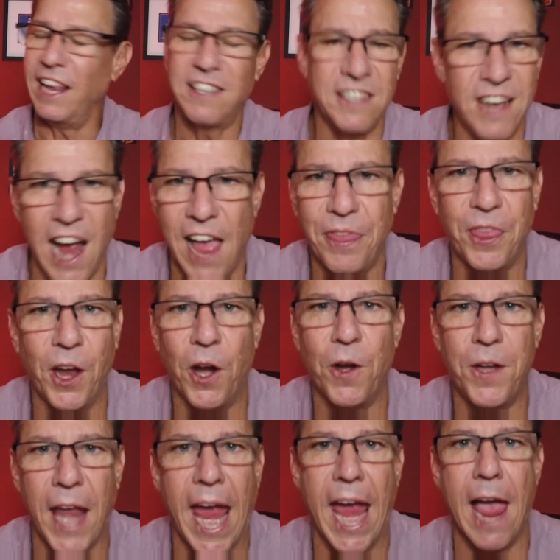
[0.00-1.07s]
it's not their
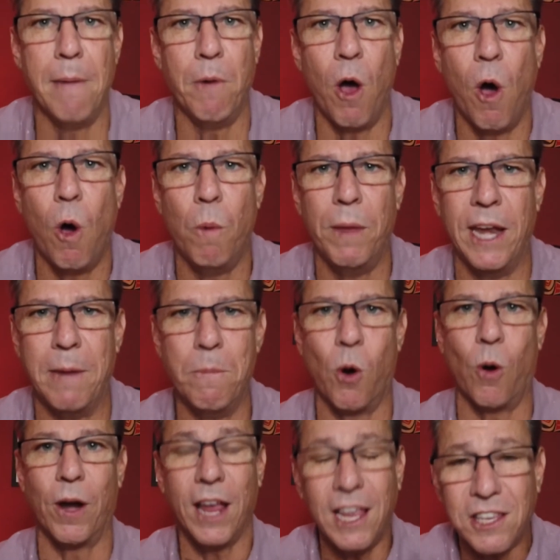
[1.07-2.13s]
damn home
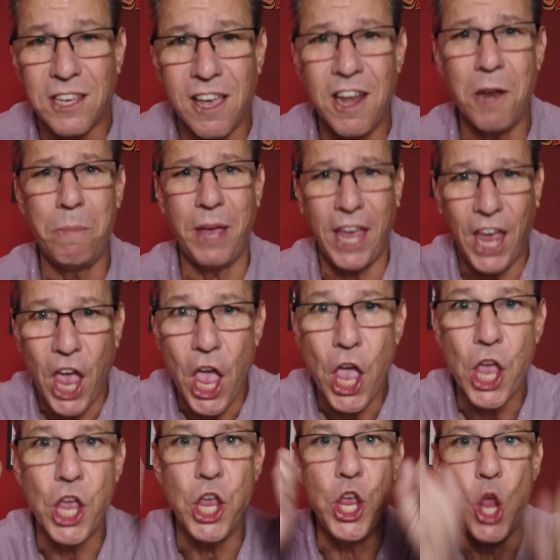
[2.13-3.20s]
anymore. It's gonna be
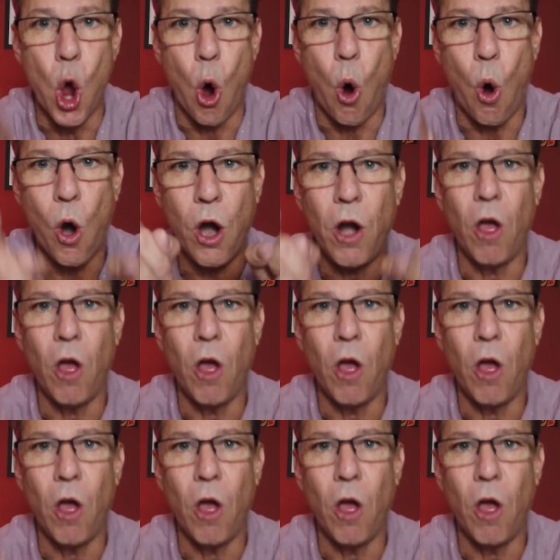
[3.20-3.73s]
your